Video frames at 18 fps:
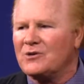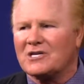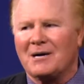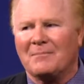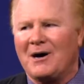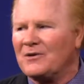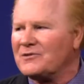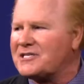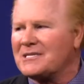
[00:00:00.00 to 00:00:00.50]

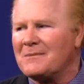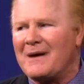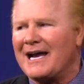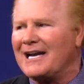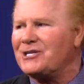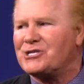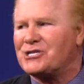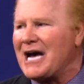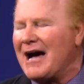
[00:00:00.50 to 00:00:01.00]
Come on,
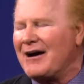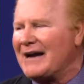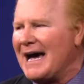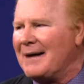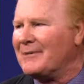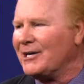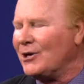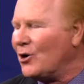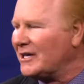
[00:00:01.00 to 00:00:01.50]
somebody shout,
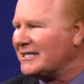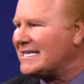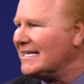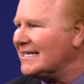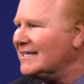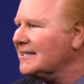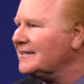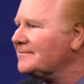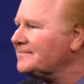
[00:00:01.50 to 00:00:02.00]
I'm anointed.